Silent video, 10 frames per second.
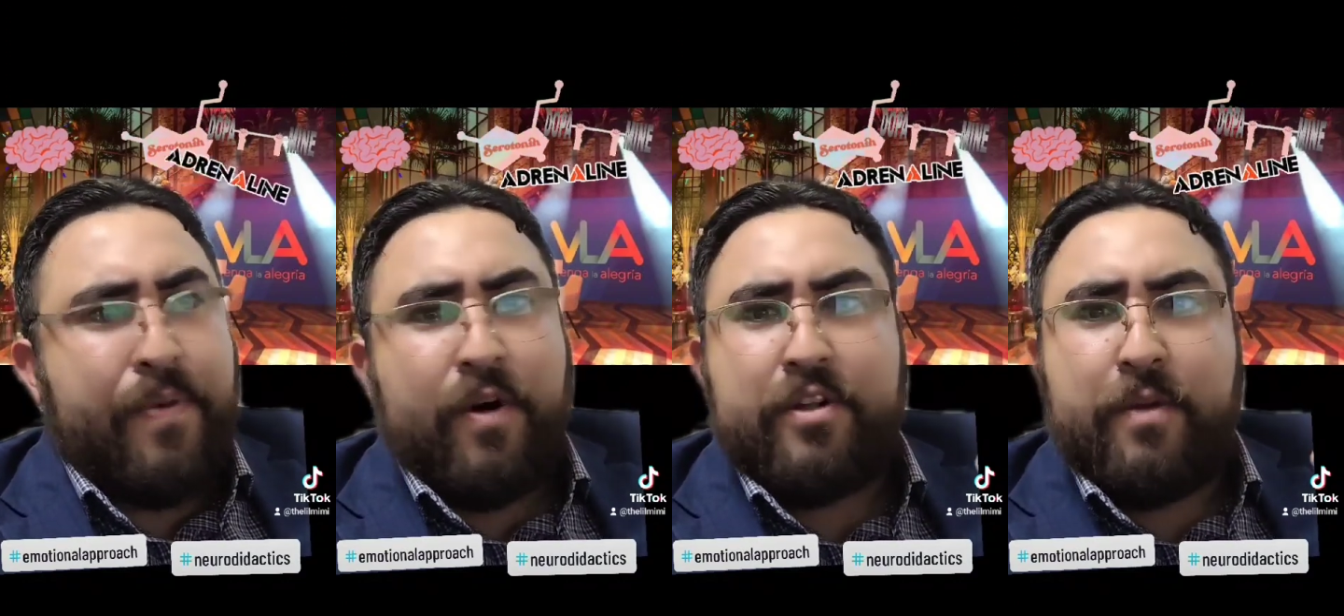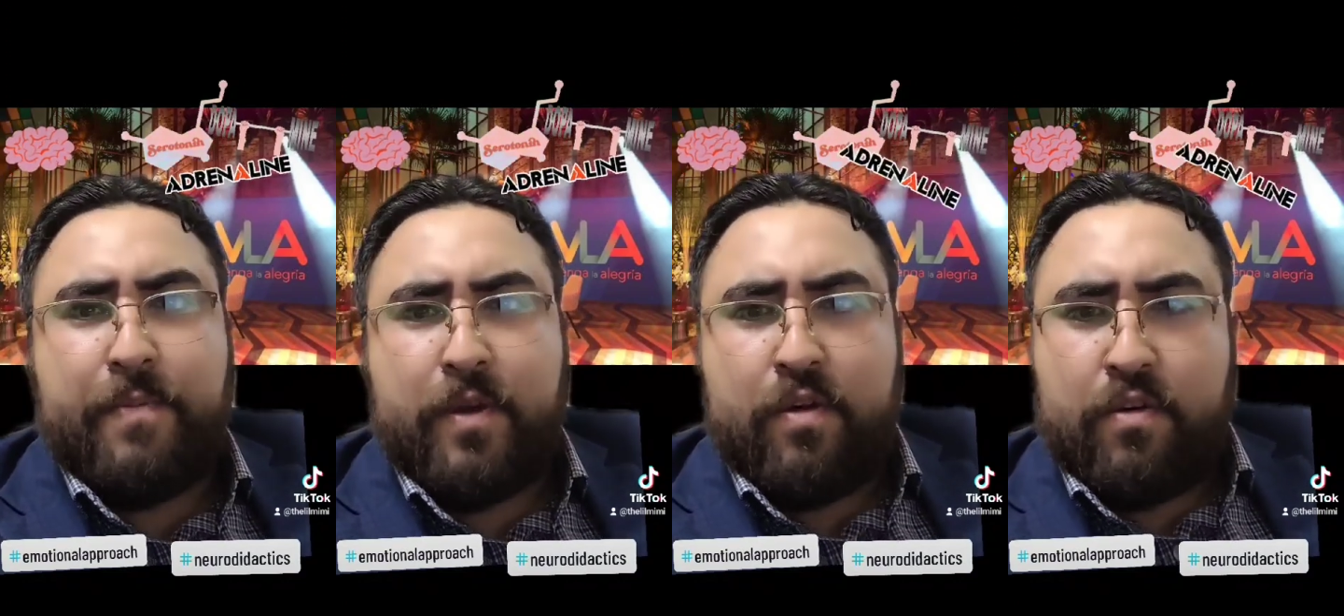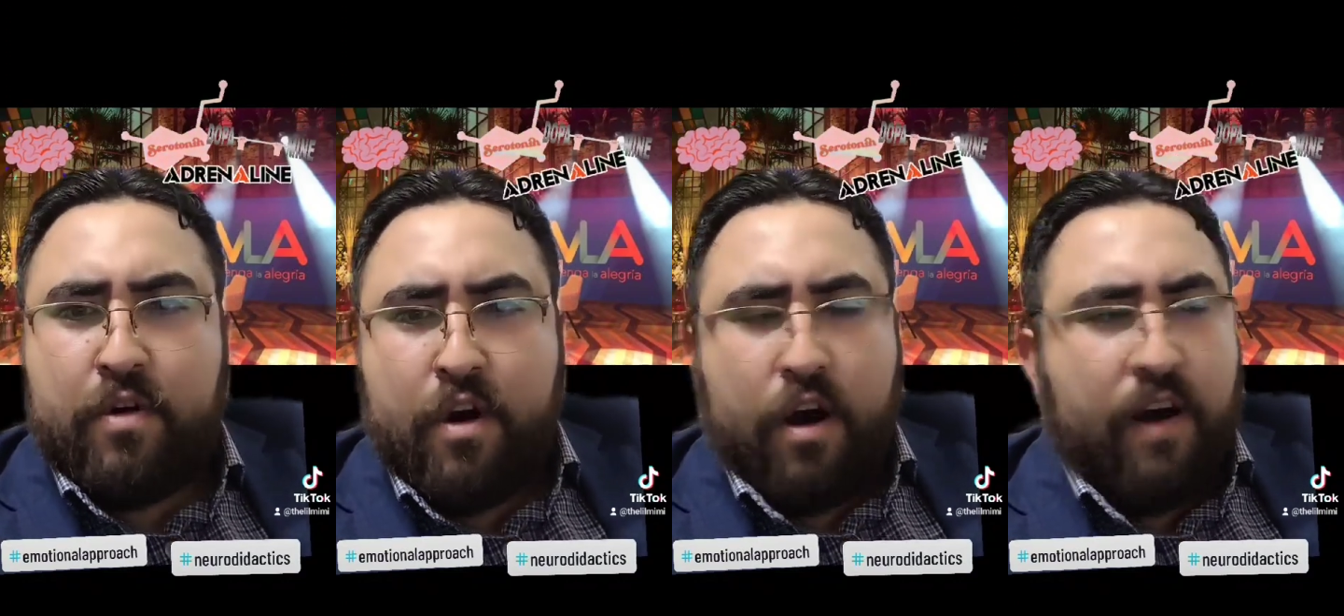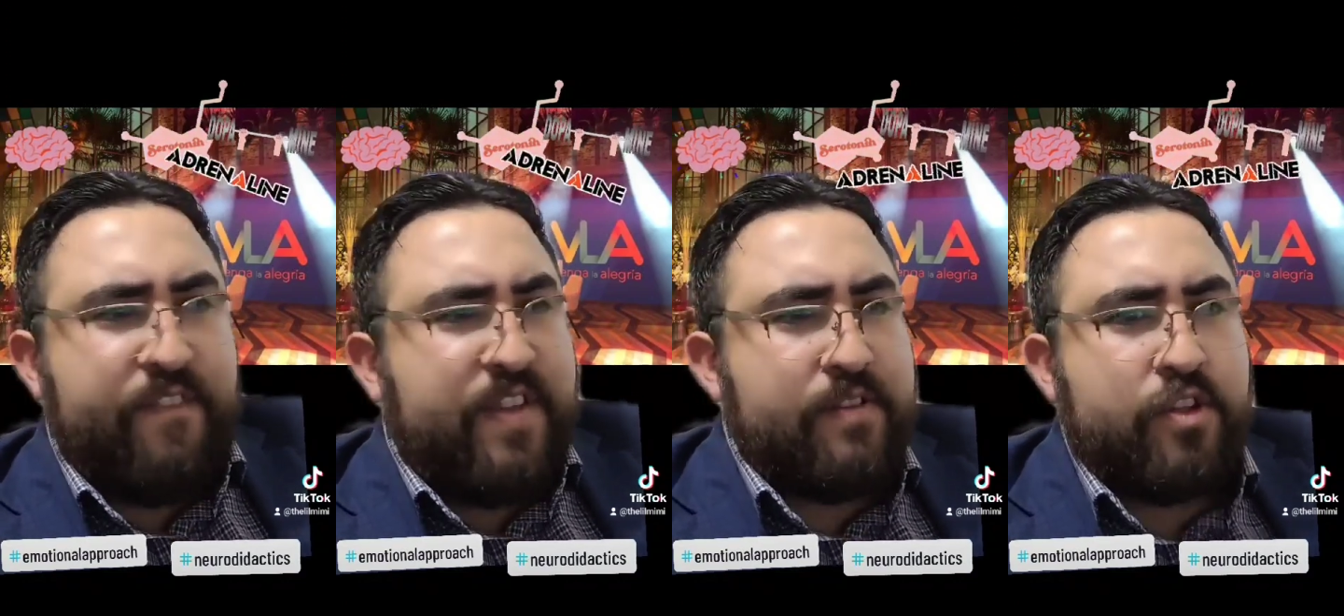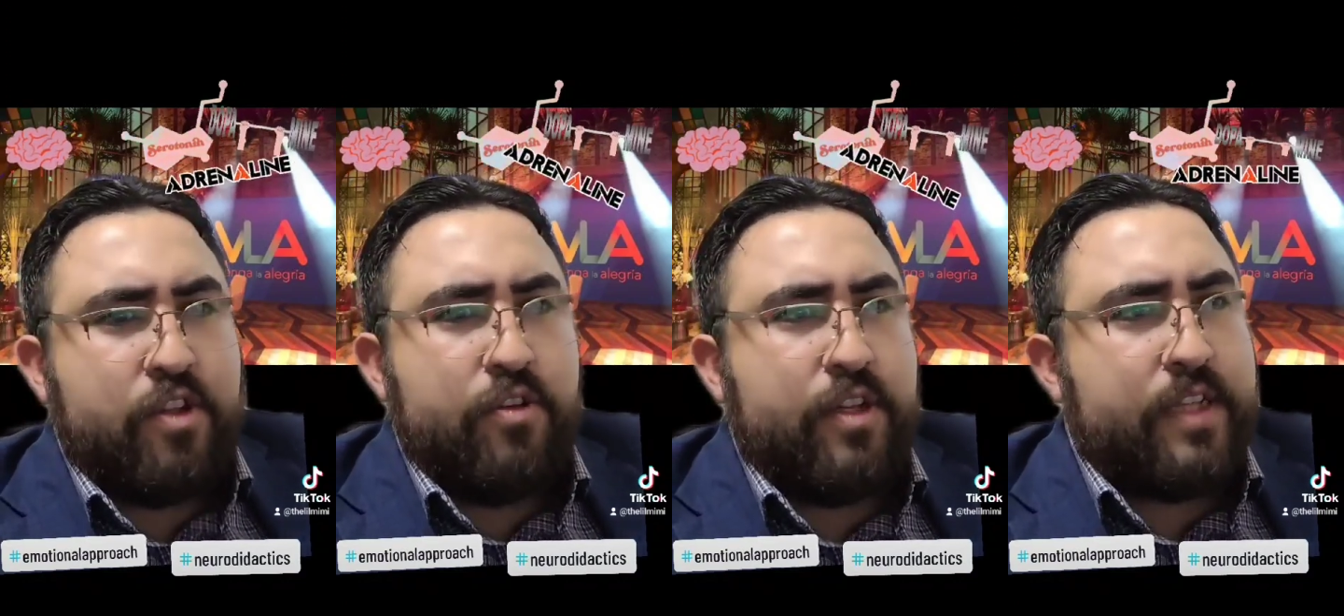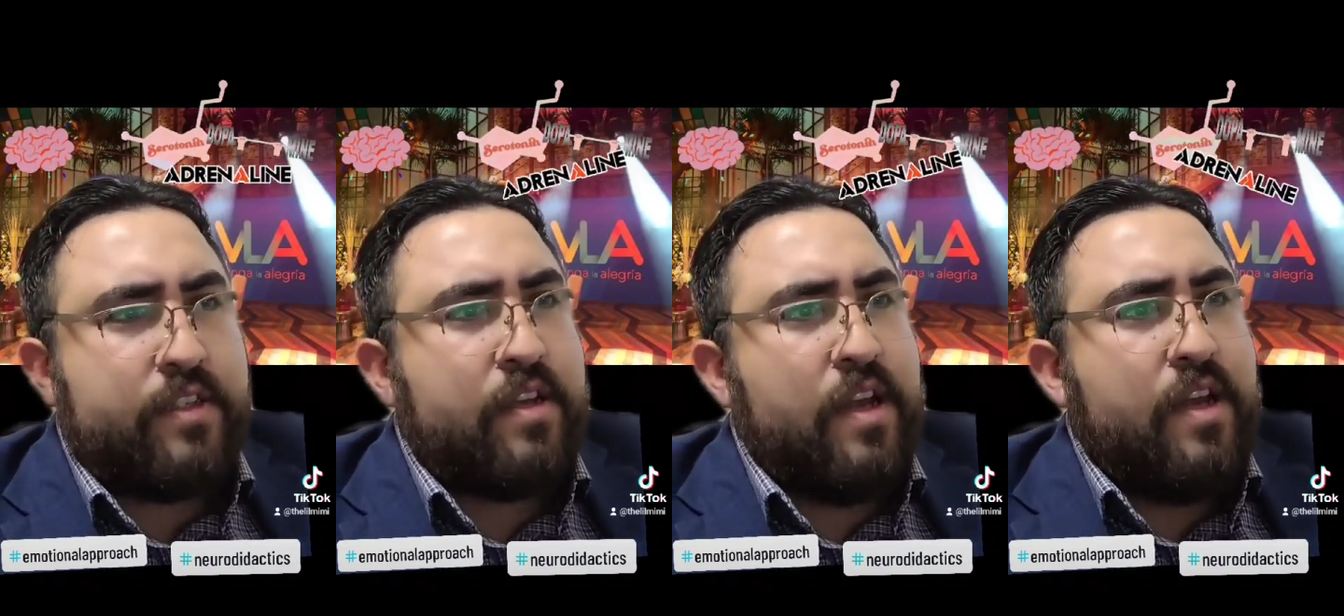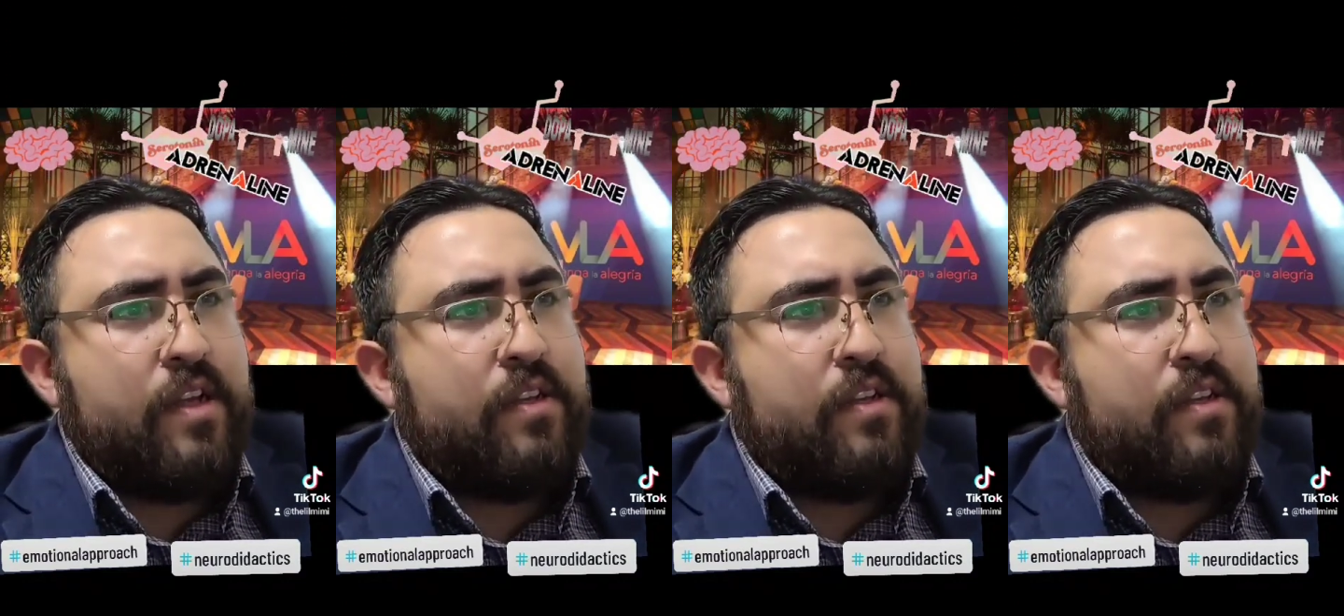point of view of the students